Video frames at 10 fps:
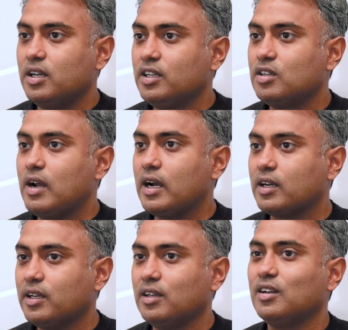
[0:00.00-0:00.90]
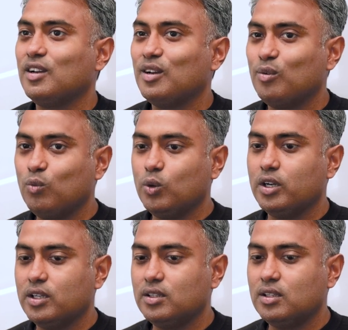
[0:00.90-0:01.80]
interacting
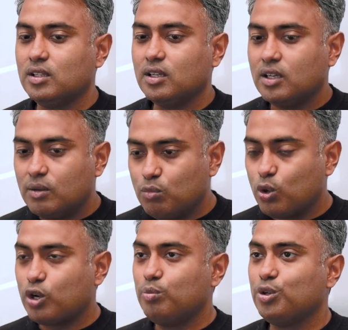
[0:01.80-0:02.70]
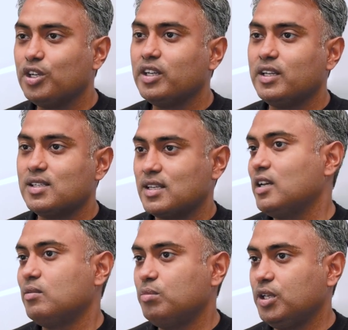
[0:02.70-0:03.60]
with more communities
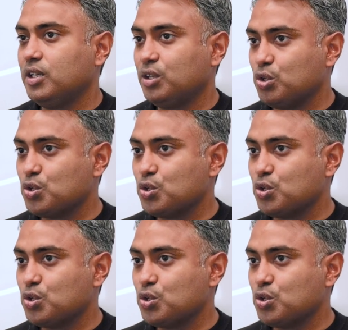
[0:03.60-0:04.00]
and being